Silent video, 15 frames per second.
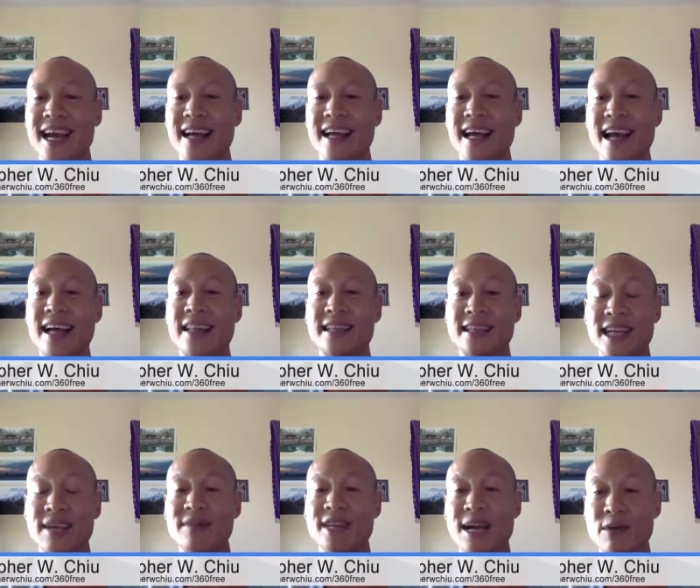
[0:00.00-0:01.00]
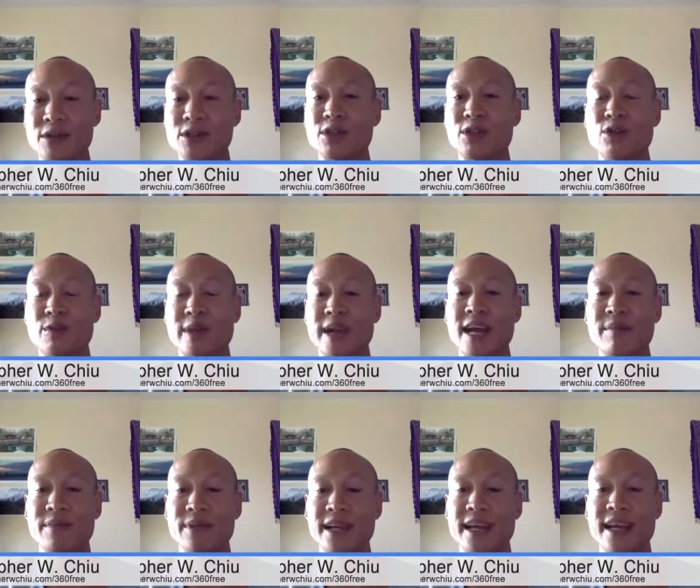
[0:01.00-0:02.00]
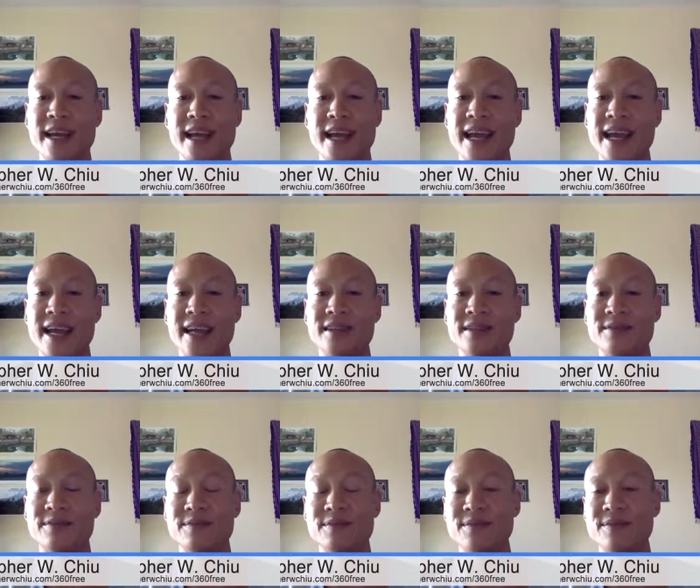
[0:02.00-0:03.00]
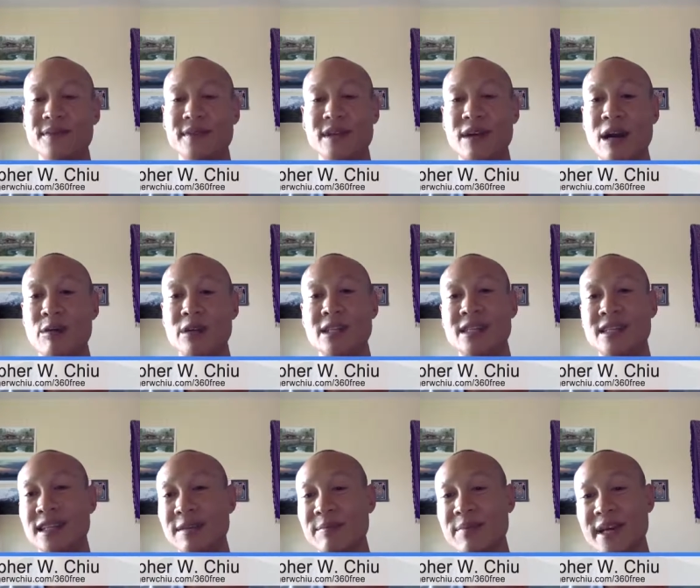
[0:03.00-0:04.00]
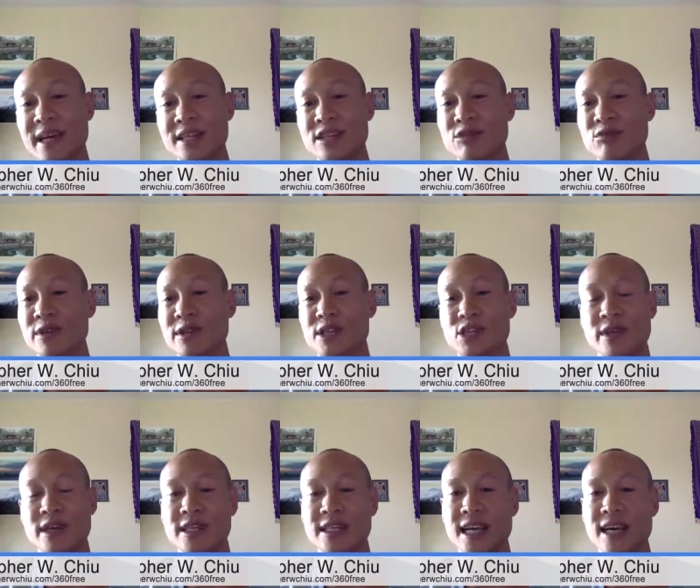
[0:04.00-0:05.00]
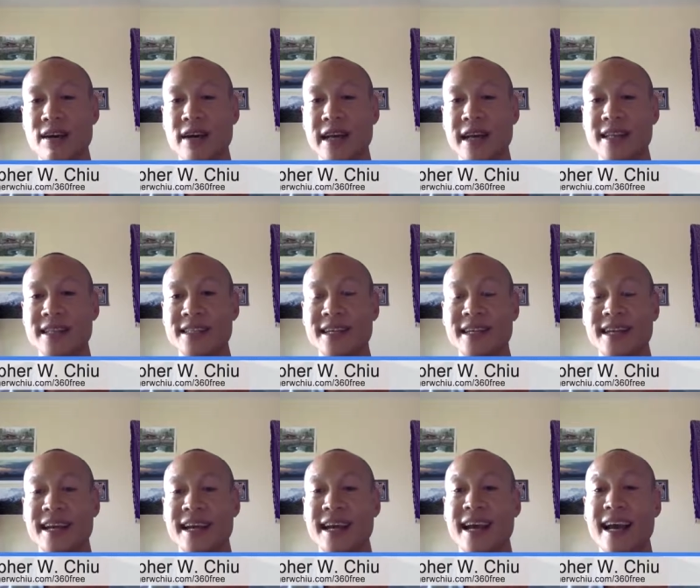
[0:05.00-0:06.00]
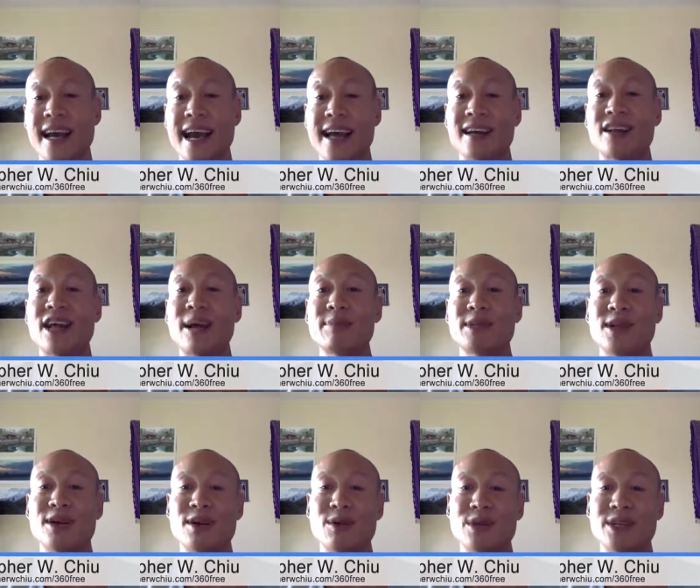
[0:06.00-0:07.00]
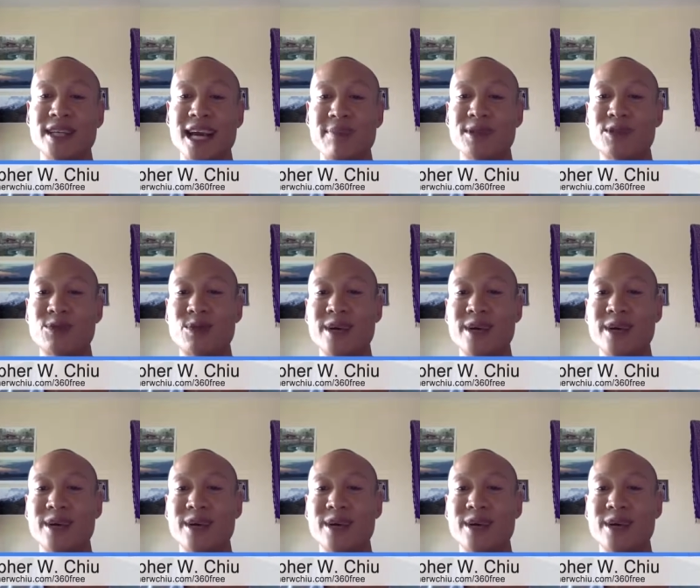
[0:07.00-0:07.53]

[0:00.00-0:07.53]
at, at the same time, I was also doing my M B A, and you know, I wasn't sleeping, just really stressed out, and I had a collapsed lung, which happened